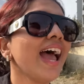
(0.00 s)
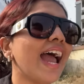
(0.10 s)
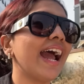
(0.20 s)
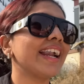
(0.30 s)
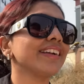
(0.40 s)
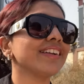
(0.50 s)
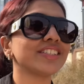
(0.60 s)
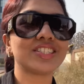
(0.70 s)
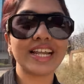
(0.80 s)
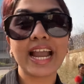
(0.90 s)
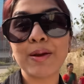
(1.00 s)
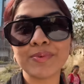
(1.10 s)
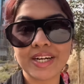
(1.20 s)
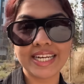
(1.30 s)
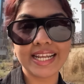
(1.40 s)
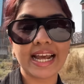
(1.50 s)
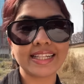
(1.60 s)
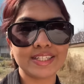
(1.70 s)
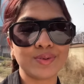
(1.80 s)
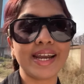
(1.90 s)
And she's like, I'm really,
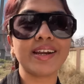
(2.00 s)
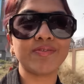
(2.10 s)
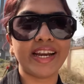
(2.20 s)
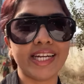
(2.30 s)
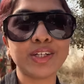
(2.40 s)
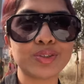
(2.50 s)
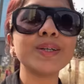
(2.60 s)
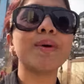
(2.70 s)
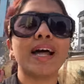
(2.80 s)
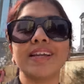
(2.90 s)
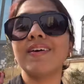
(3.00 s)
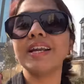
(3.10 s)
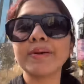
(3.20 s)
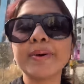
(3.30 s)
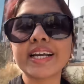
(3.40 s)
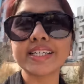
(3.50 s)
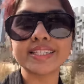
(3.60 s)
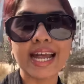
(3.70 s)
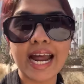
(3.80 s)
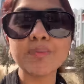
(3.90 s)
that's why I'm waiting to see Balewadi, because
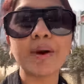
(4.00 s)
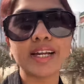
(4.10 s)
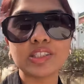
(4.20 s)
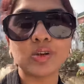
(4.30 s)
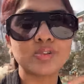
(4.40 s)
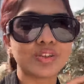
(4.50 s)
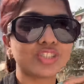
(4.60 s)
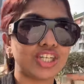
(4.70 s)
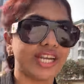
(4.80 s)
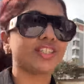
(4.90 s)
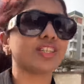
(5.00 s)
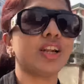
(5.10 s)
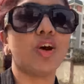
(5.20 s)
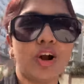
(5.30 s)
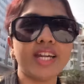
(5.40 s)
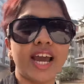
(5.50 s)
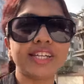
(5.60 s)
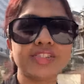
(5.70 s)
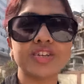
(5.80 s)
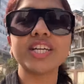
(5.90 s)
that part has also changed a lot, my
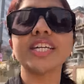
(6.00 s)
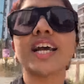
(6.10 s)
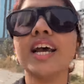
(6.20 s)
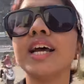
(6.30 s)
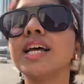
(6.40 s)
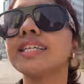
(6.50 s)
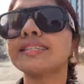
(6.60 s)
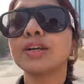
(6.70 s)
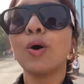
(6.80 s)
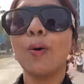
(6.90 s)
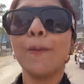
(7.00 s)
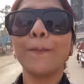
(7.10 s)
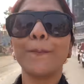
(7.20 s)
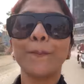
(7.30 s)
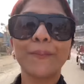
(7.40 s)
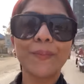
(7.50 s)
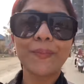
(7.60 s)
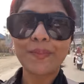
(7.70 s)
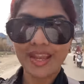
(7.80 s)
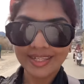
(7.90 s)
street. So,
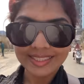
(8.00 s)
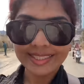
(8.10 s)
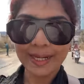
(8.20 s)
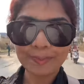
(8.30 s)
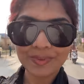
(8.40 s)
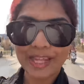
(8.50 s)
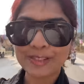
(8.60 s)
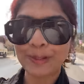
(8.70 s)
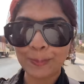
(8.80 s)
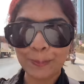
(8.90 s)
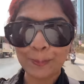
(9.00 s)
yeah, let's go.